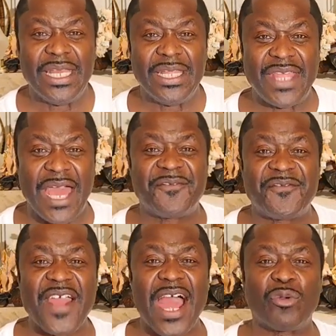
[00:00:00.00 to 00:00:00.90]
that
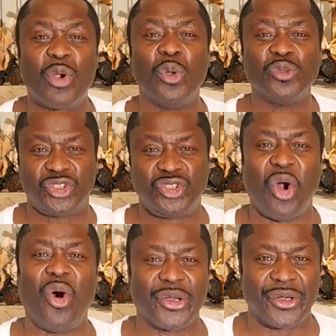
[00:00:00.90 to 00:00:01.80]
Pharaoh's
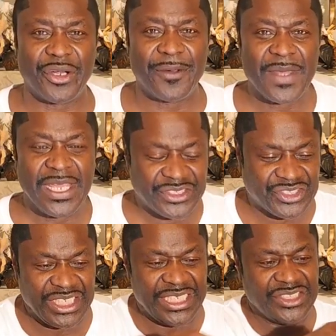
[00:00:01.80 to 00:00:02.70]
daughter
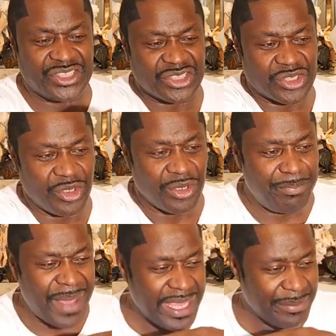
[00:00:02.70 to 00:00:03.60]
sees this little
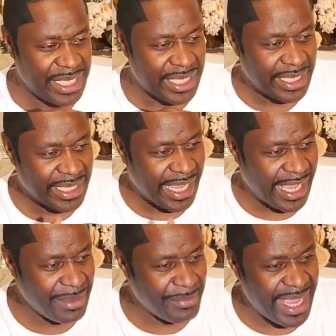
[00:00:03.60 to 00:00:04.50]
baby,
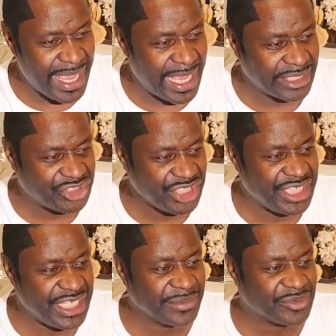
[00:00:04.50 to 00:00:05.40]
amen, and she
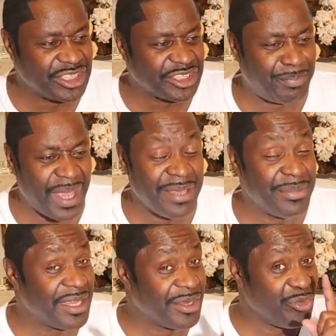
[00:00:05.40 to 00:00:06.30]
gives this
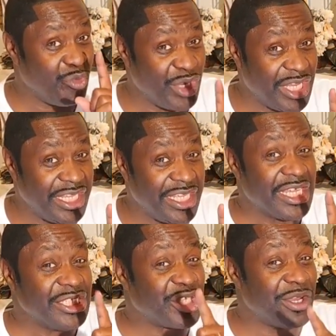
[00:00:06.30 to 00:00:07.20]
baby really
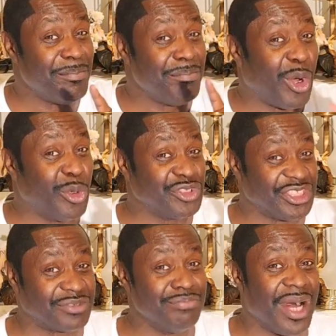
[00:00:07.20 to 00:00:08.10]
to
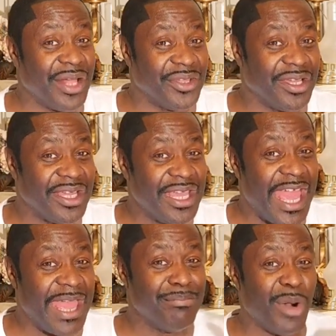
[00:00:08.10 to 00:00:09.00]
Moses' mother.
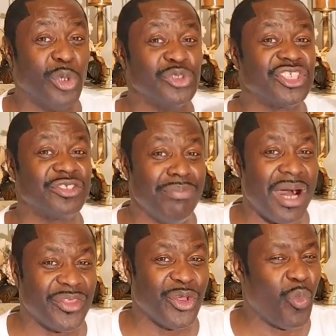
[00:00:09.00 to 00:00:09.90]
And Moses'
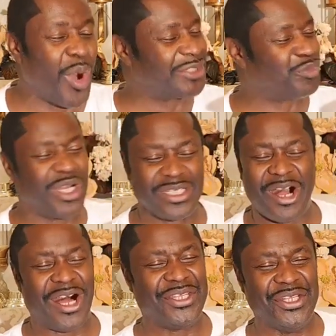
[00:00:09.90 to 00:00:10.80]
mother, watch what
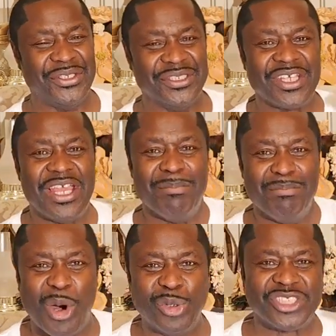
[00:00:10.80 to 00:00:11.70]
God does.
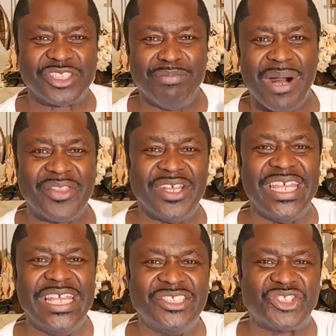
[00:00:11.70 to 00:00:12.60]
Moses' mother
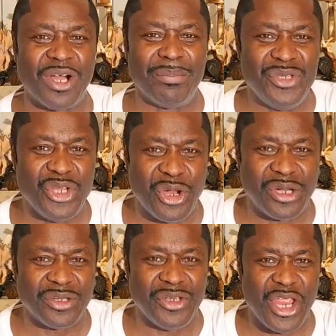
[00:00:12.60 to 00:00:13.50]
ends up
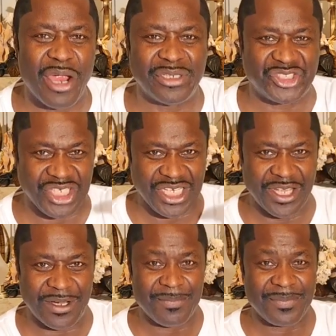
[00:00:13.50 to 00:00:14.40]
nourishing him